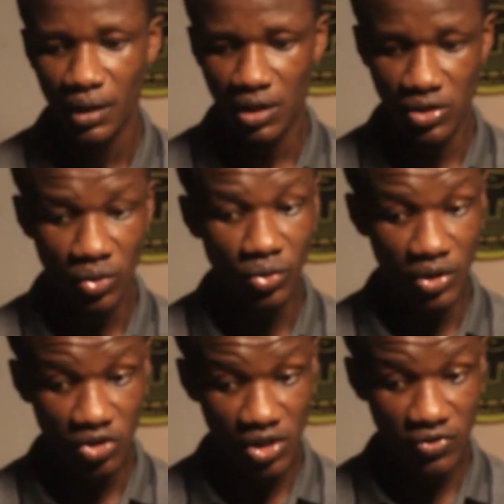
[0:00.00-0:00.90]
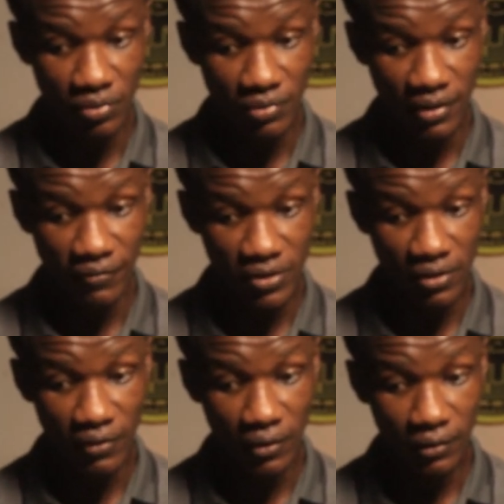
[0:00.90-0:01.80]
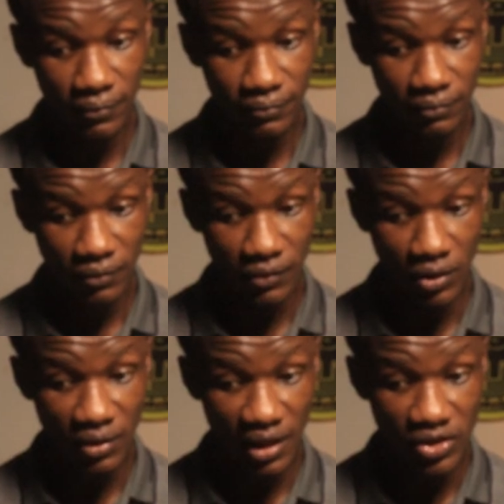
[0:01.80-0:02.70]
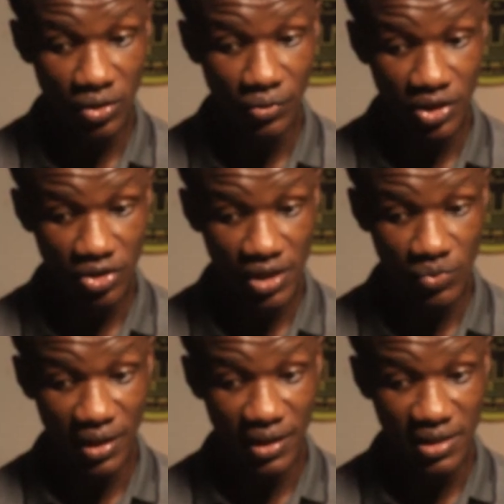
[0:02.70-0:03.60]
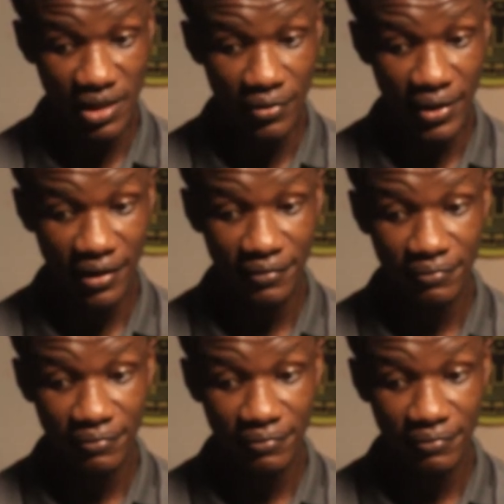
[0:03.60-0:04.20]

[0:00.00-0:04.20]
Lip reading: is going to retrace from here, first of all? Do you think it's going to retrace within this area?